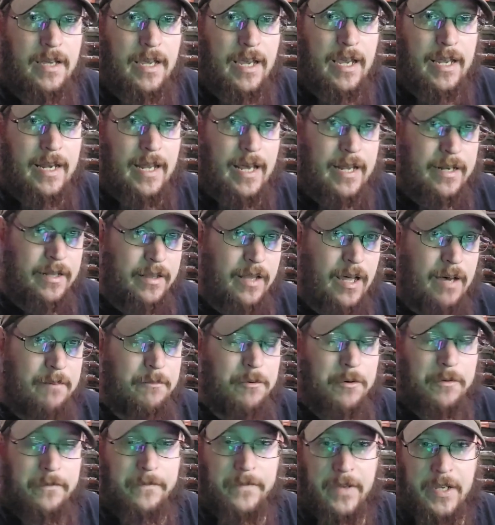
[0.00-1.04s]
it had a lot
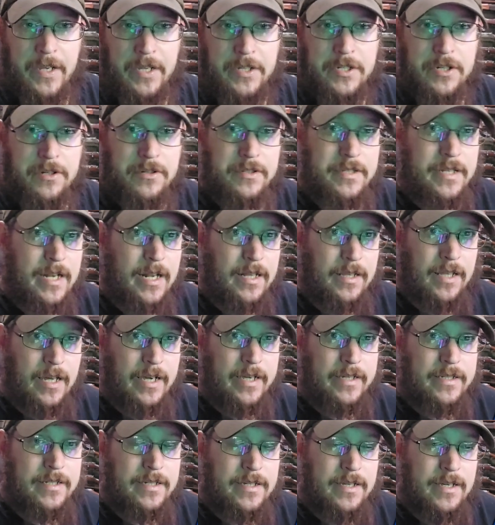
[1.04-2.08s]
more features that I
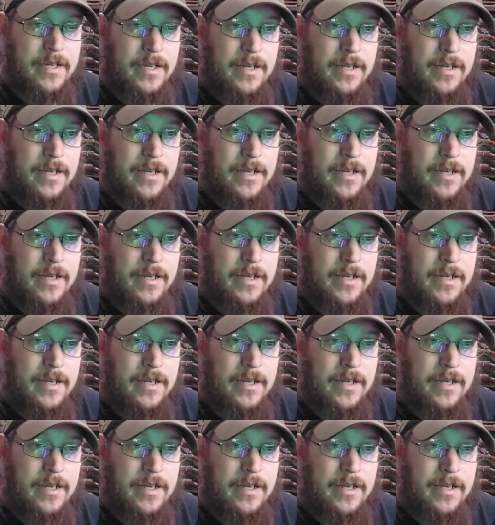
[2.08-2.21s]
liked.